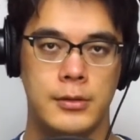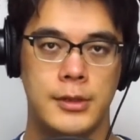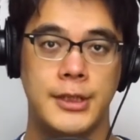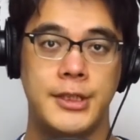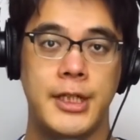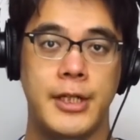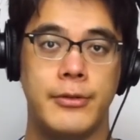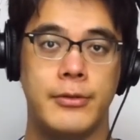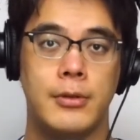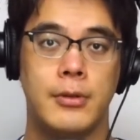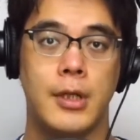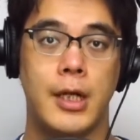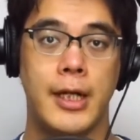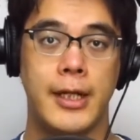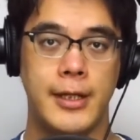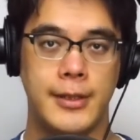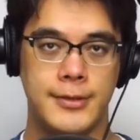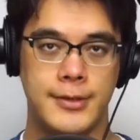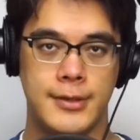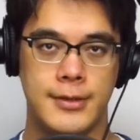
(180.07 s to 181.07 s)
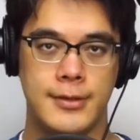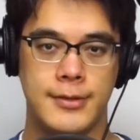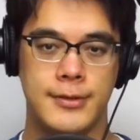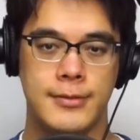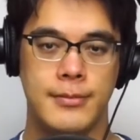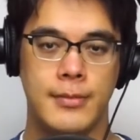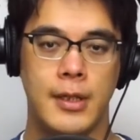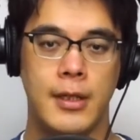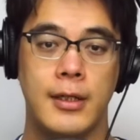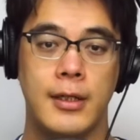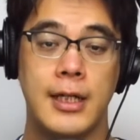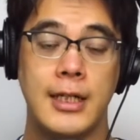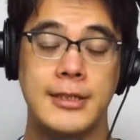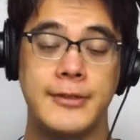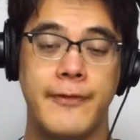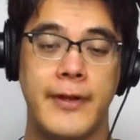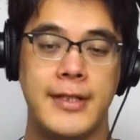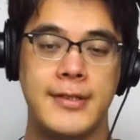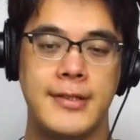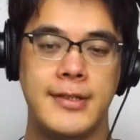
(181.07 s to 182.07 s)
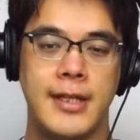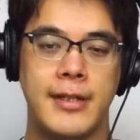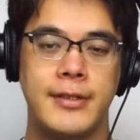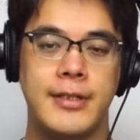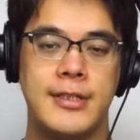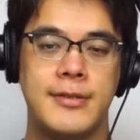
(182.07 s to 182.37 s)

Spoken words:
general audiences, Gus Van Sant